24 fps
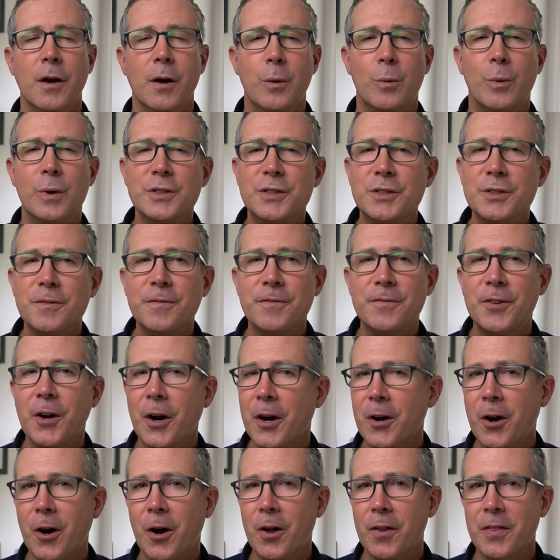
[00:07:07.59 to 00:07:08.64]
Once you've
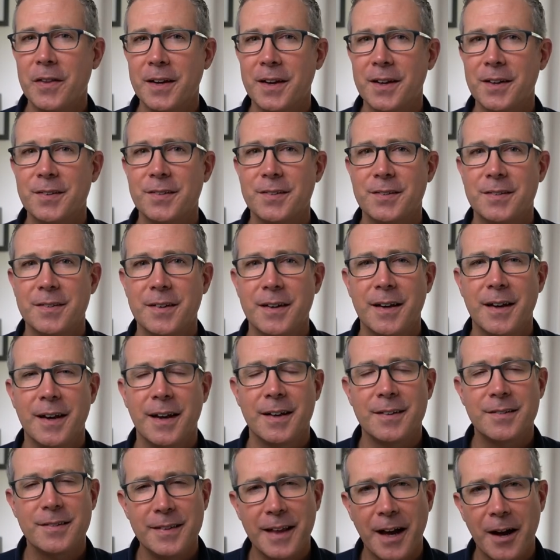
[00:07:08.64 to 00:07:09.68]
done all this,
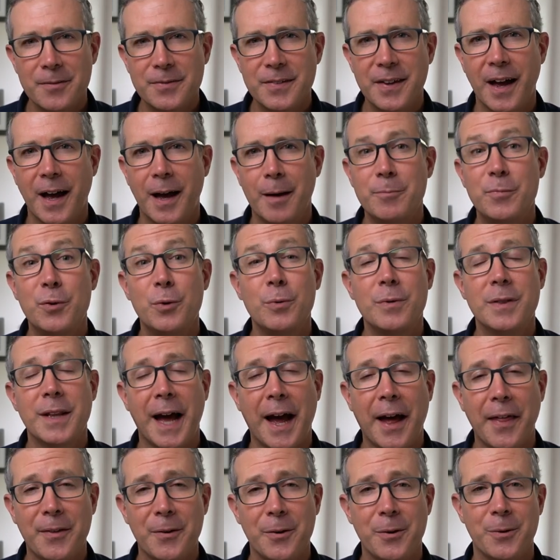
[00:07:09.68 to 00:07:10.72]
it's now time to
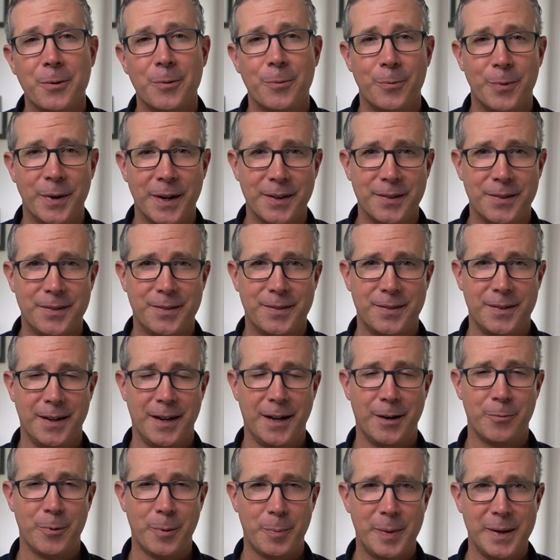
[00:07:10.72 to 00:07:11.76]
lather, rinse,
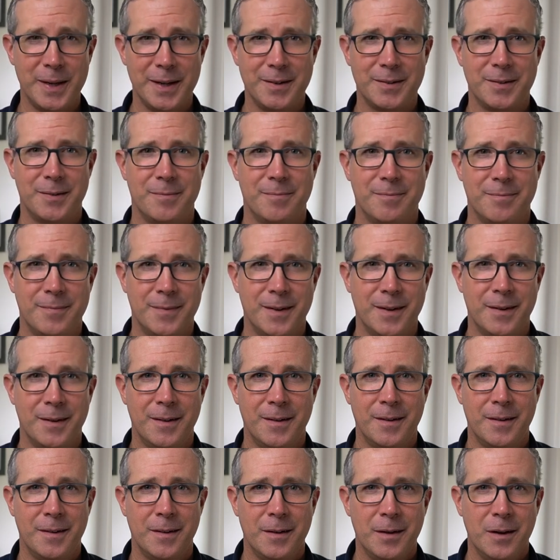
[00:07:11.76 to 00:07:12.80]
and repeat.
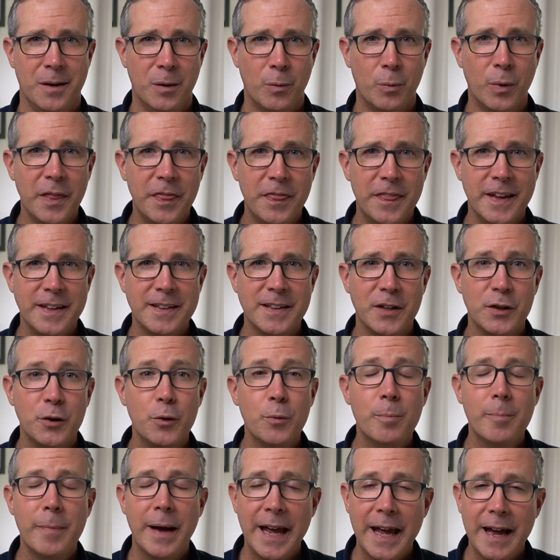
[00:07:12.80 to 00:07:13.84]
One thing that you
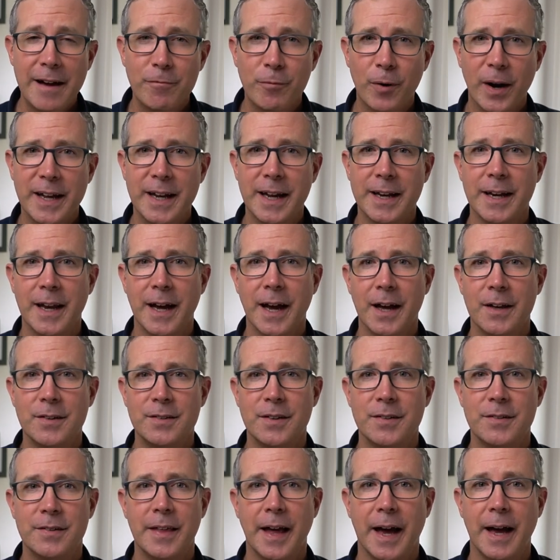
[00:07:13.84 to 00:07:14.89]
may have recognized
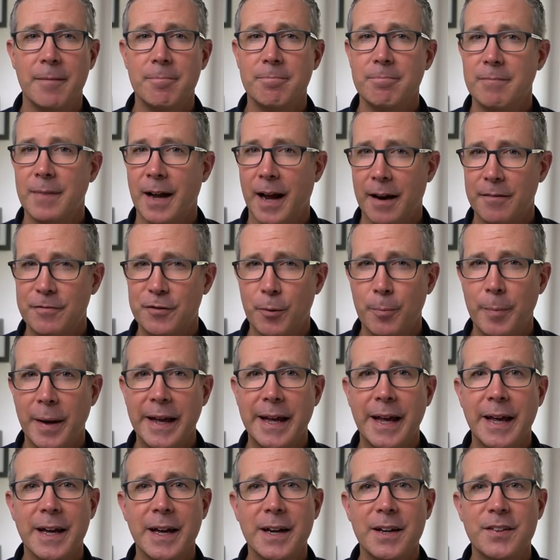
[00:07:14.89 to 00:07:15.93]
is that after
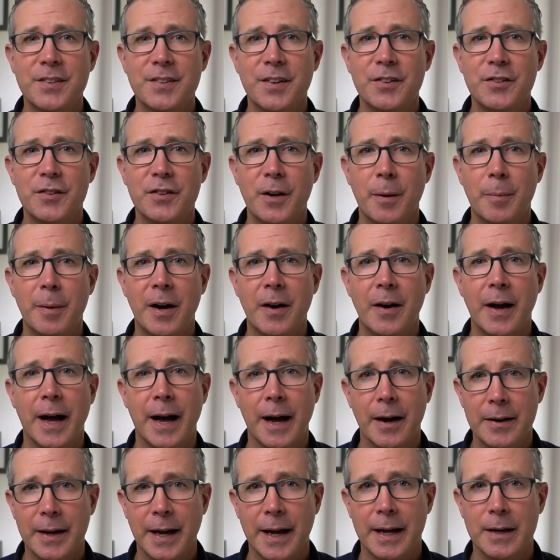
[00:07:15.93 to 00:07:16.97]
making a decision about
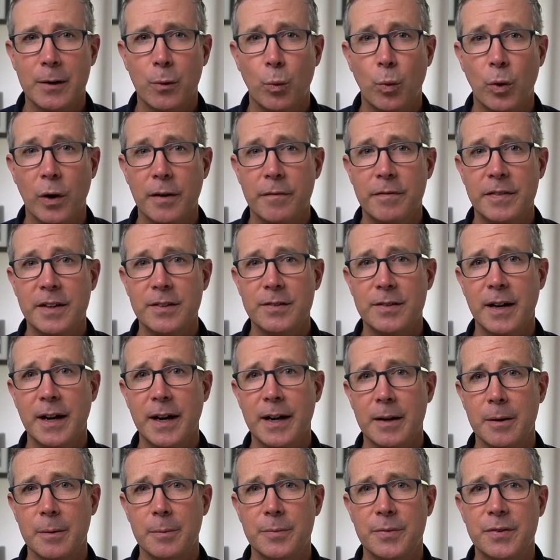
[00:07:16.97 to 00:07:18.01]
how to handle one of these
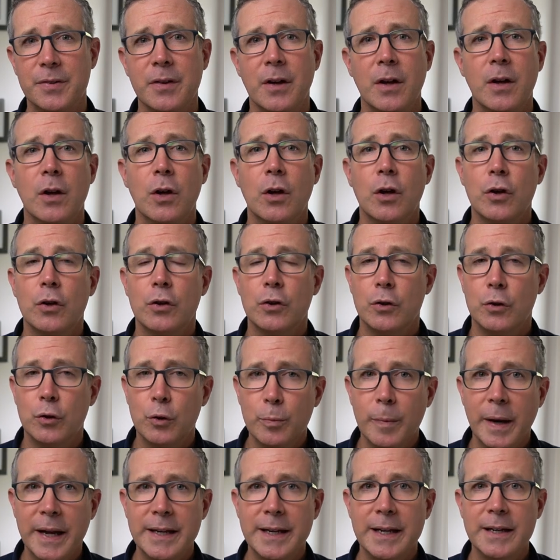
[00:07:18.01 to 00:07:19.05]
items, you
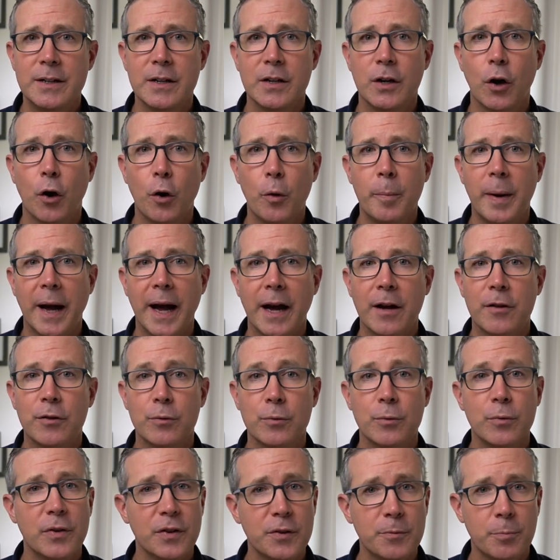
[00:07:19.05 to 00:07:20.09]
may need to go back
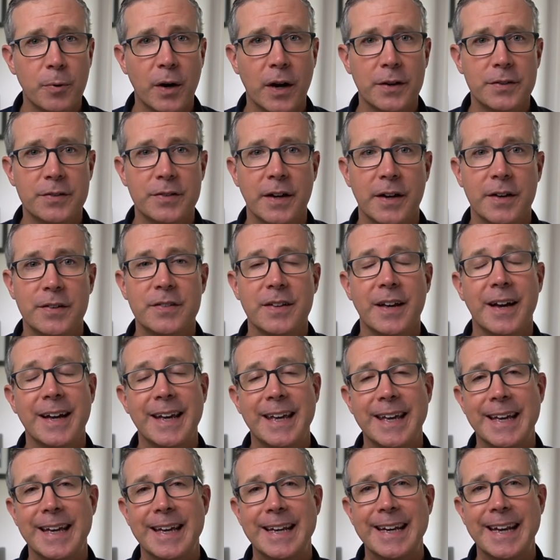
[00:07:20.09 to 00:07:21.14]
through this process
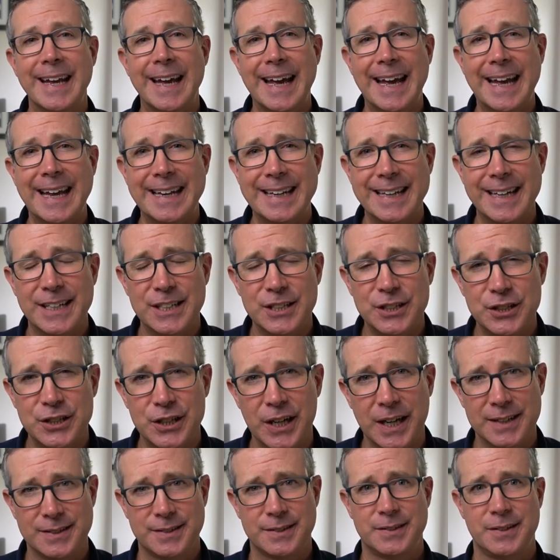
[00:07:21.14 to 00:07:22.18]
again and
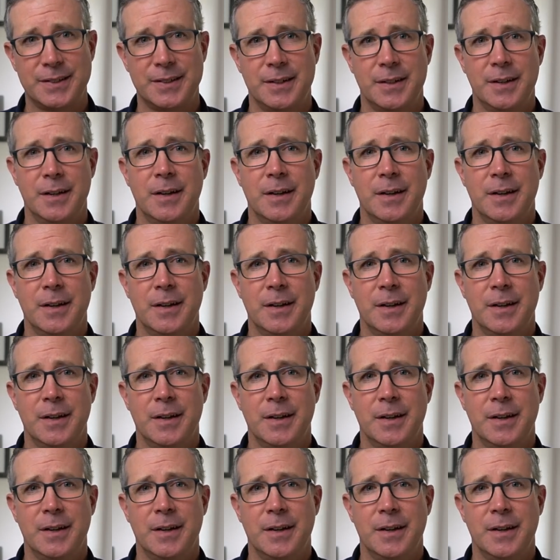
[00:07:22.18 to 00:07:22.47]
adjust.